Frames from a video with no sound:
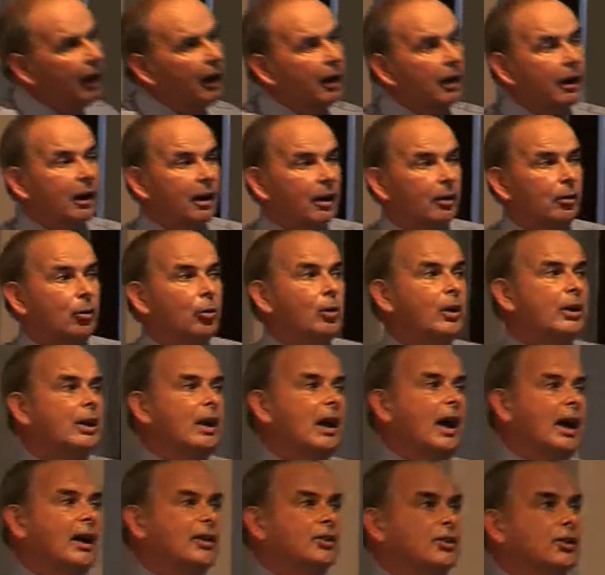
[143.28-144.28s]
one
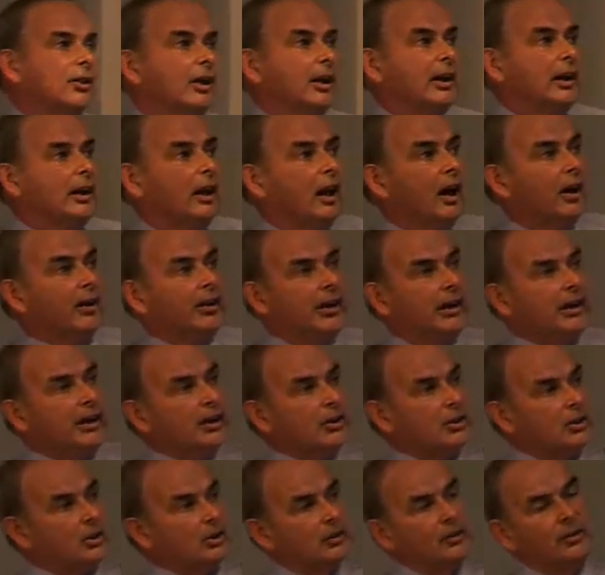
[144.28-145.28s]
last thing. On
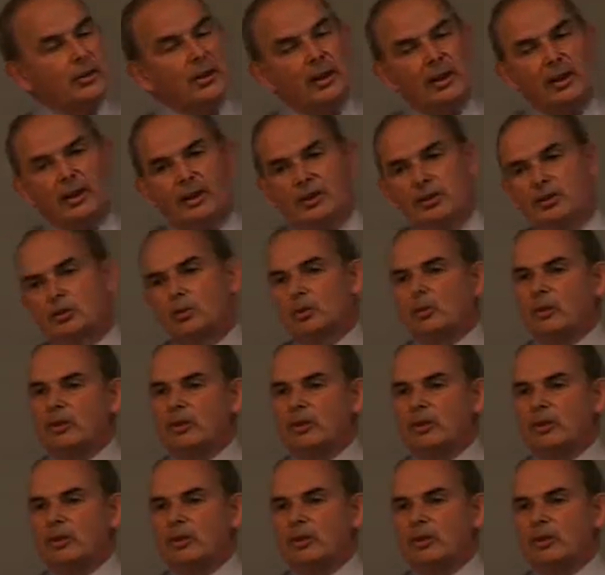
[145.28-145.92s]
each of these,